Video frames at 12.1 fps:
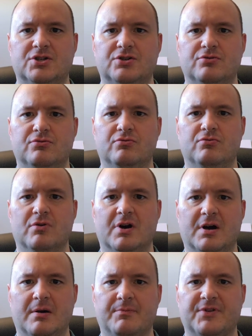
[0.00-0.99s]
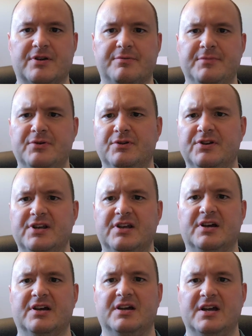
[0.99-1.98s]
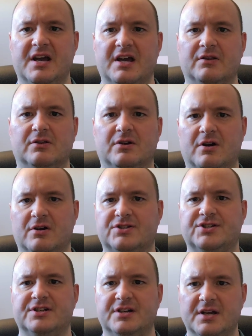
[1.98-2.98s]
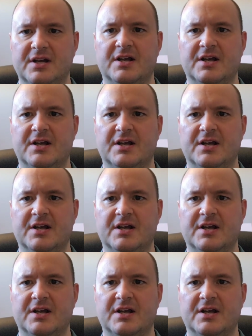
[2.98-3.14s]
to um, the community at large.